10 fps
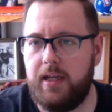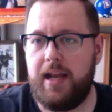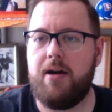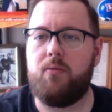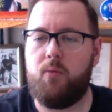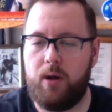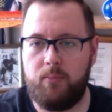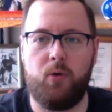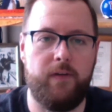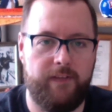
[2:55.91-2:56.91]
Now, one
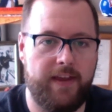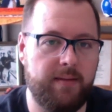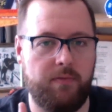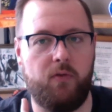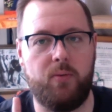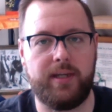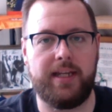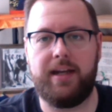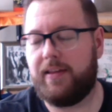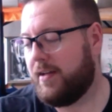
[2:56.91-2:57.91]
more thing before we get
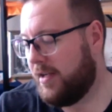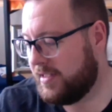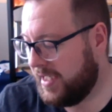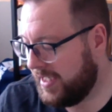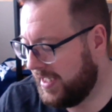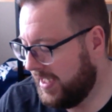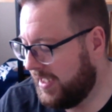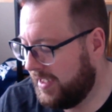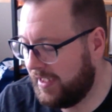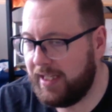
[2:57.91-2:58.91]
into the content.
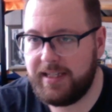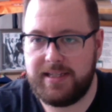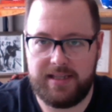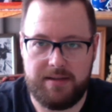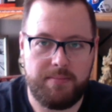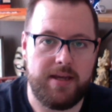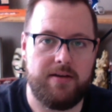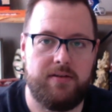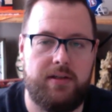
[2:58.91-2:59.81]
It's the beer,